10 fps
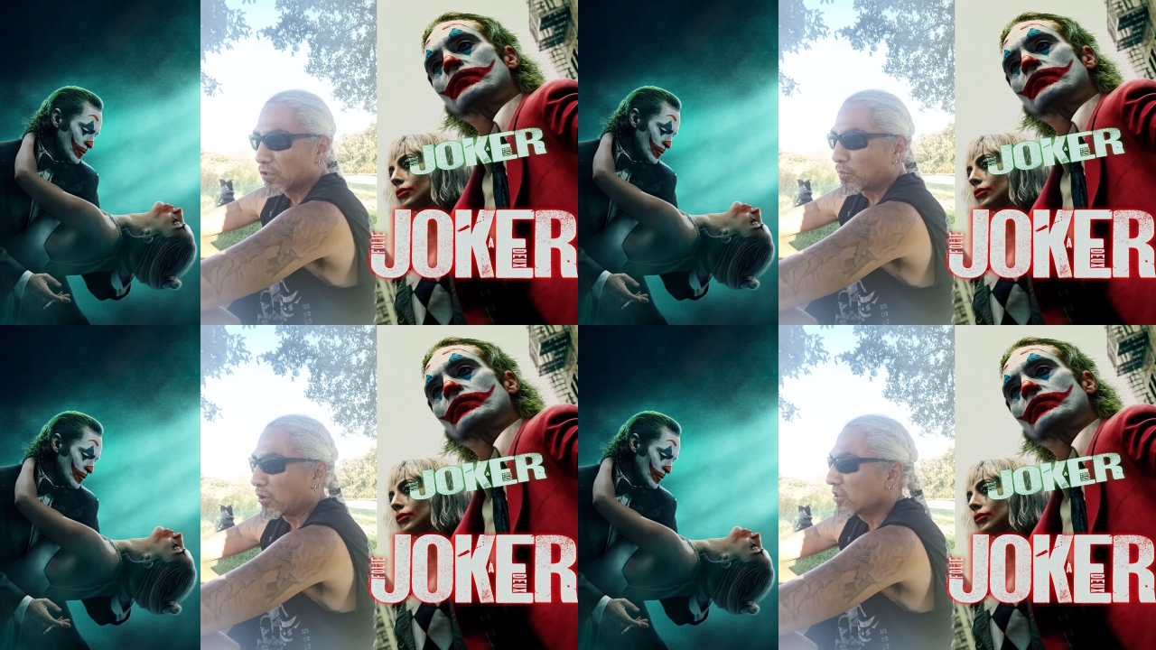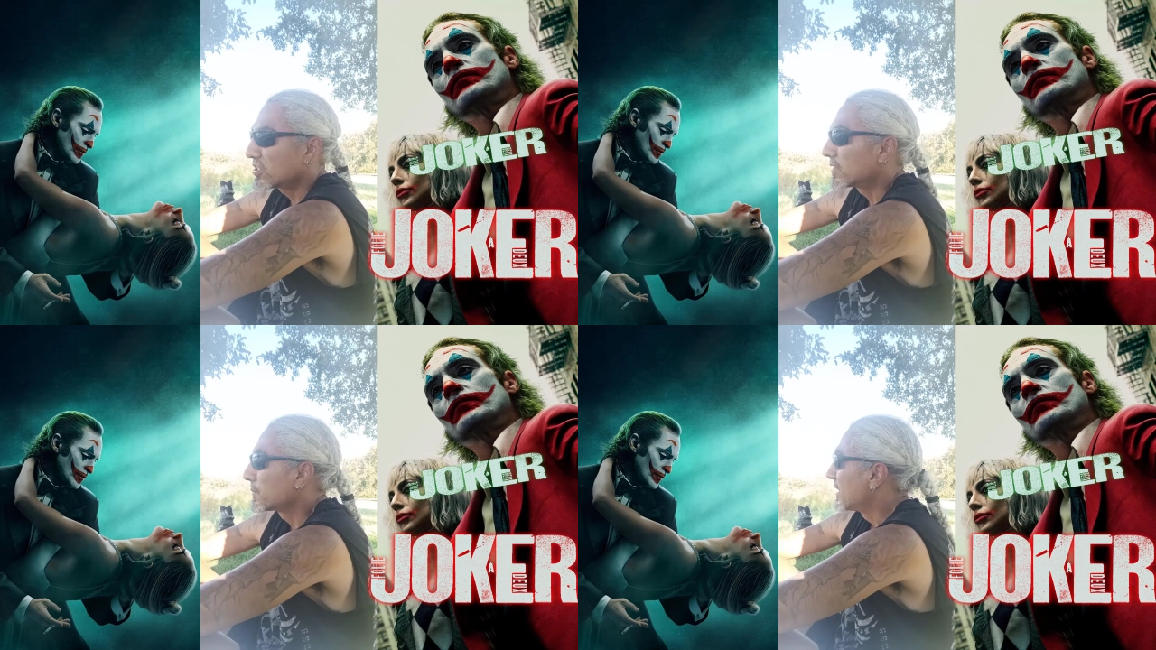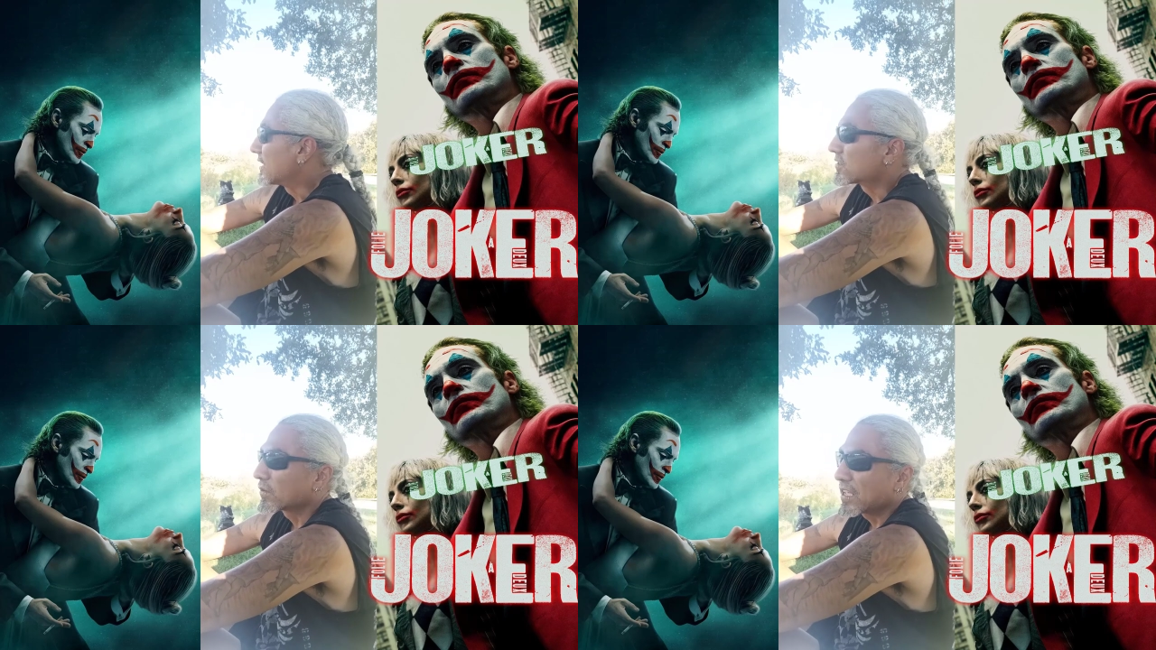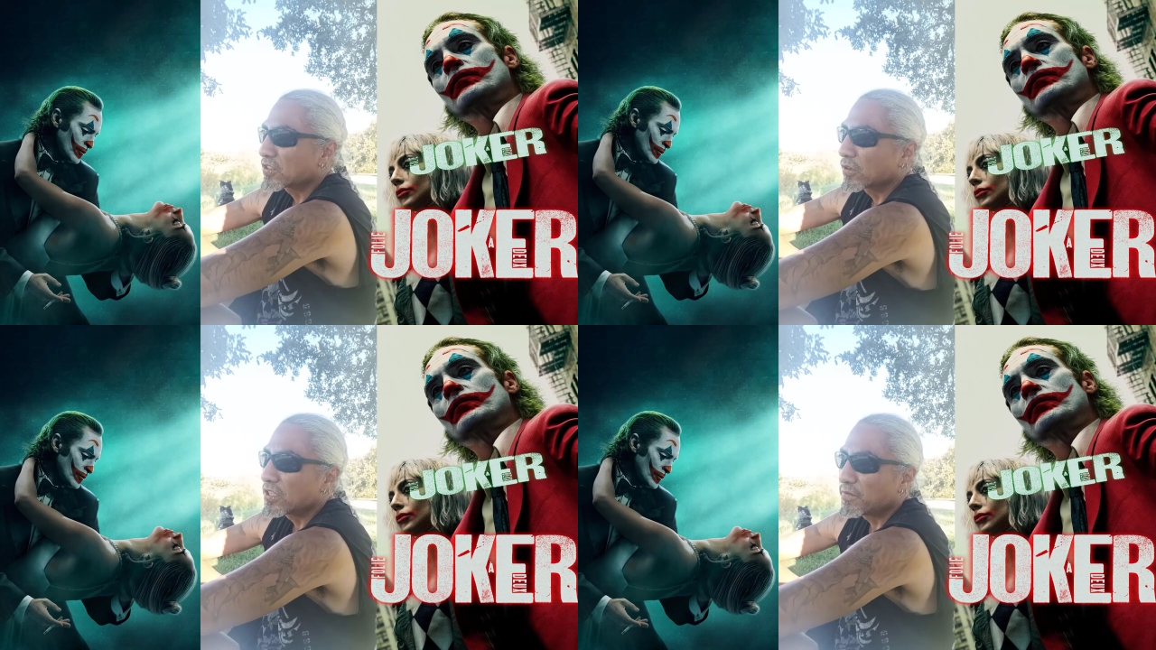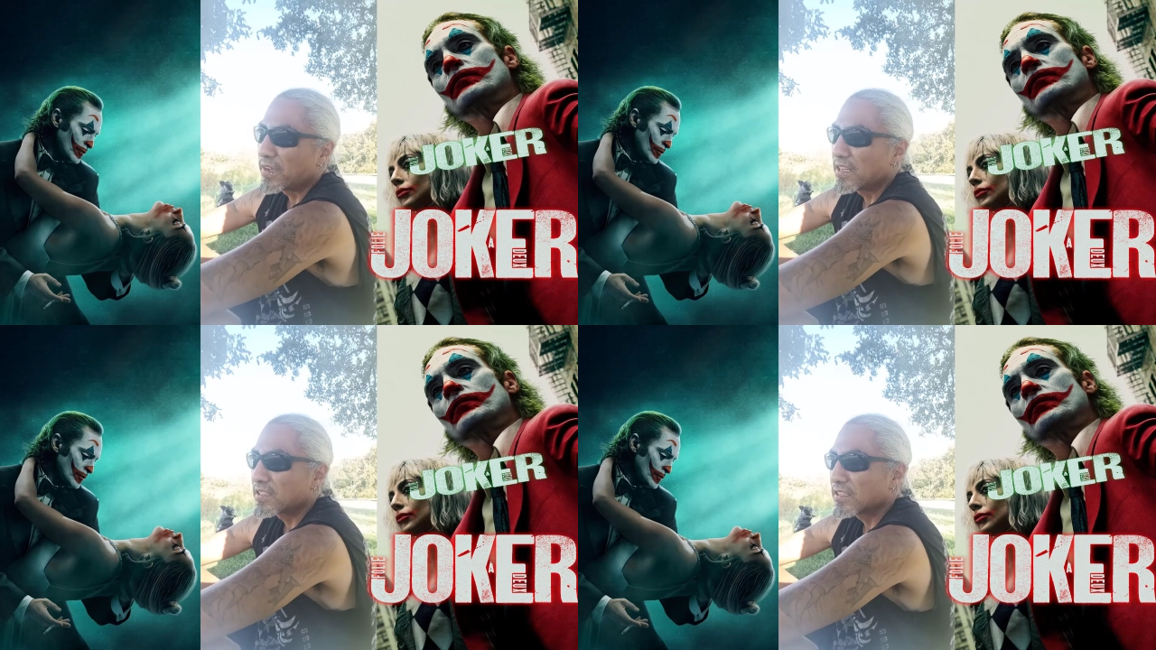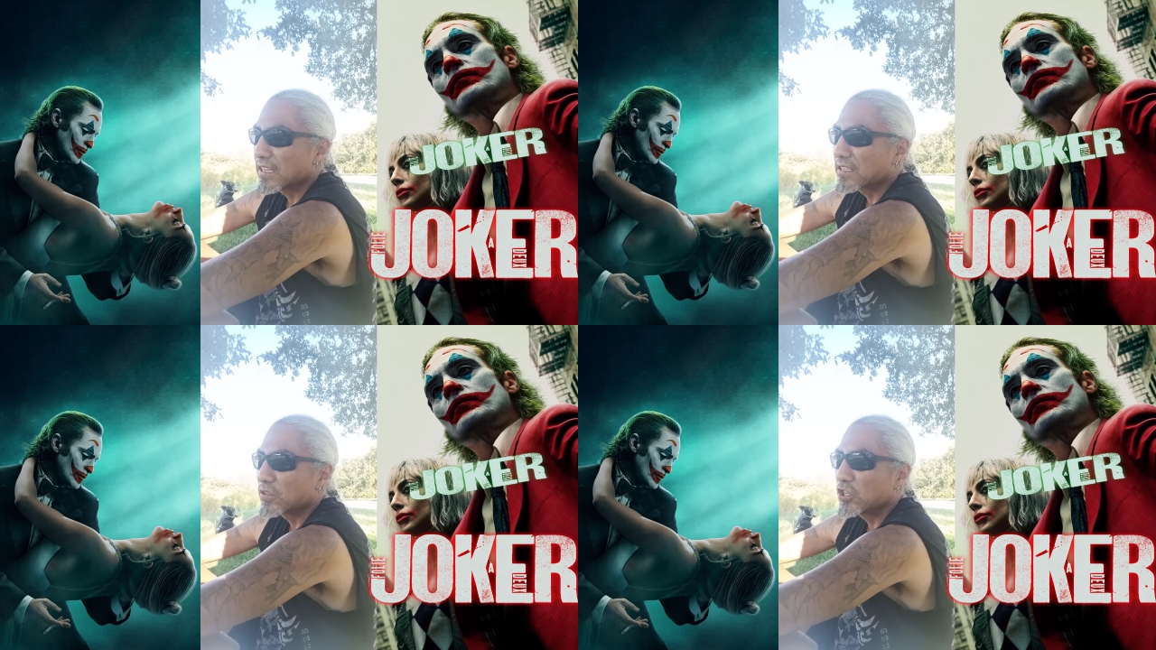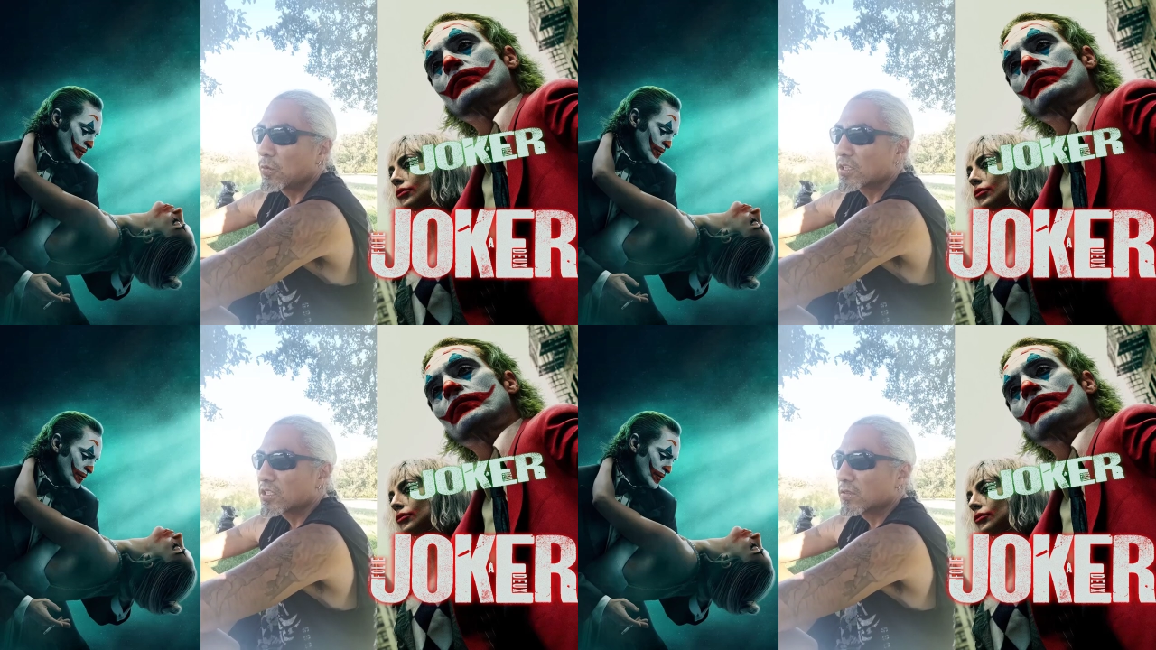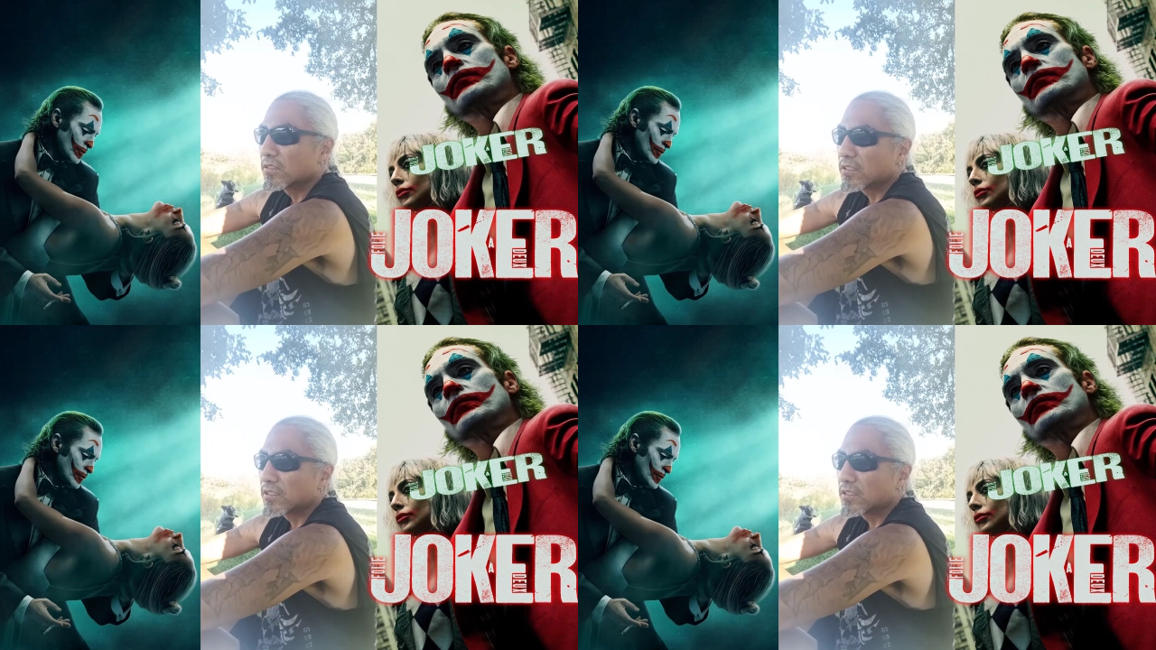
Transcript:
Speaker 1: other person. And so that's her defense, and that's how she wants to,